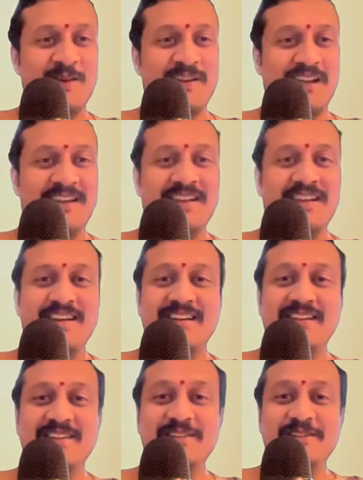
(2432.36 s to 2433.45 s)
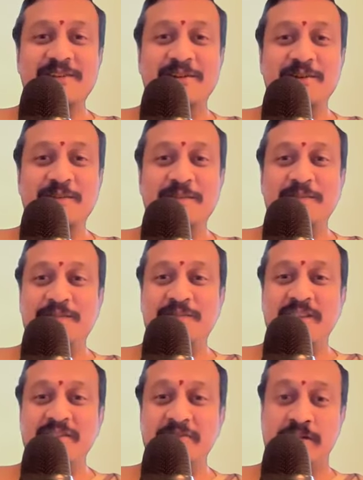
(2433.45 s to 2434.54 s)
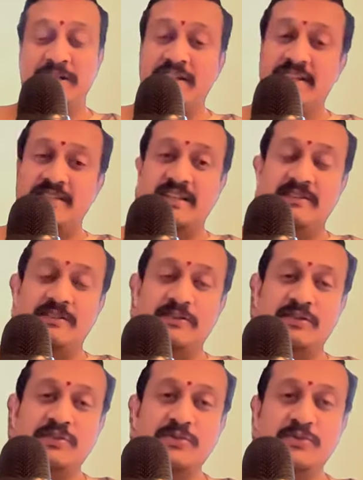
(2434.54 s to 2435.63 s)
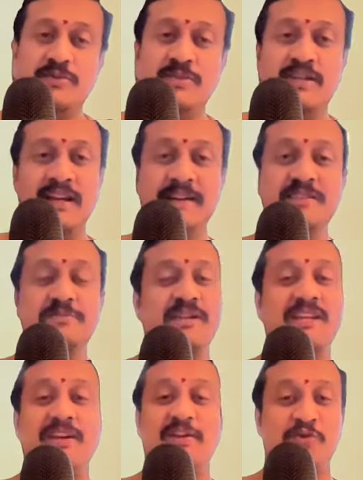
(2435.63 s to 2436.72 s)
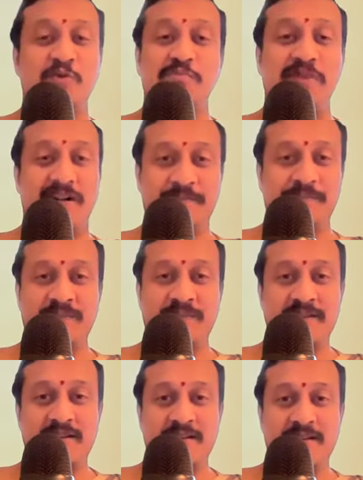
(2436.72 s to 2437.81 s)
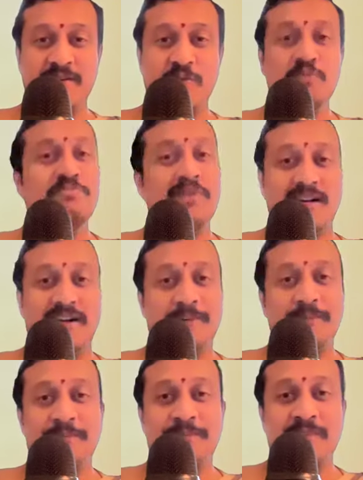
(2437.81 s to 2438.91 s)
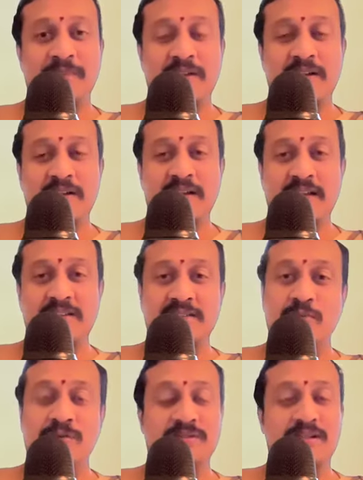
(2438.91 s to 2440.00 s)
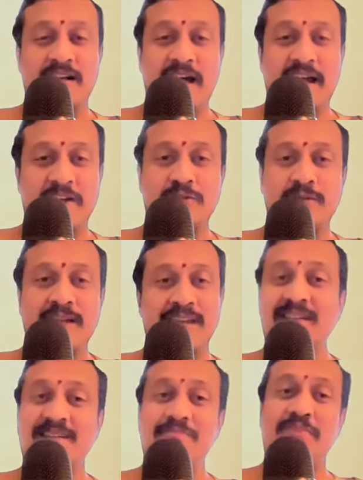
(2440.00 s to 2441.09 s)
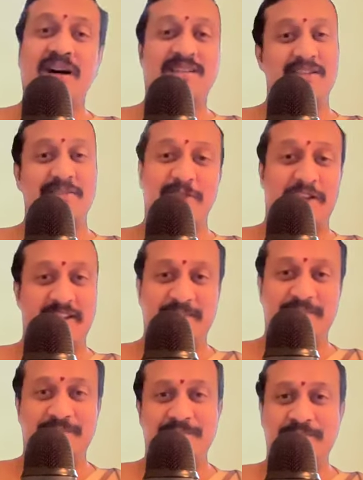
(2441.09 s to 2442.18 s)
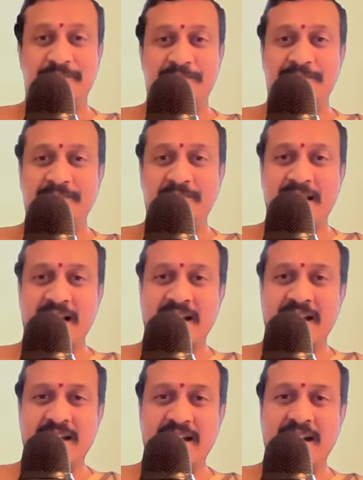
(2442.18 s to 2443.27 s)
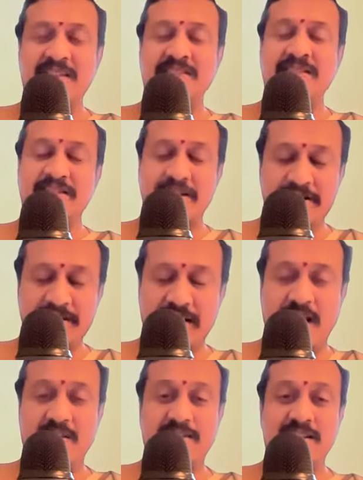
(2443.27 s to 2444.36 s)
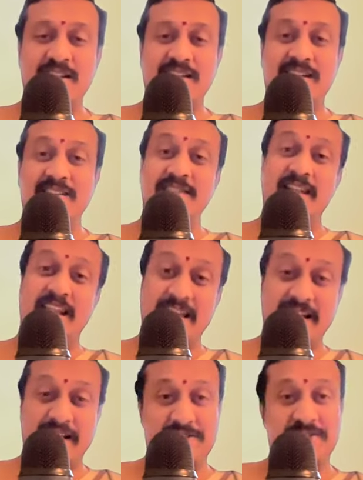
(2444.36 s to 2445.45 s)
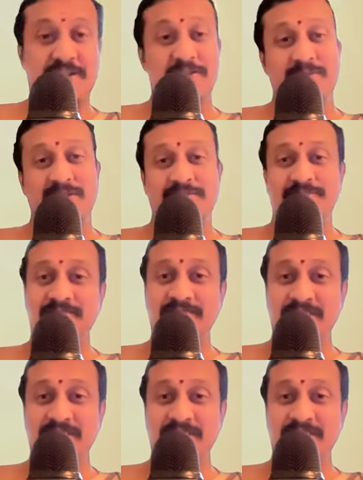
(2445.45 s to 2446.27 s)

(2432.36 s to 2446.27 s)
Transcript: Okay. So, but there is a huge hidden meaning of Kumbha. Kumbha is the one that actually encompasses everything. It is the Srishti Rashi, it is the Laya Rashi as well.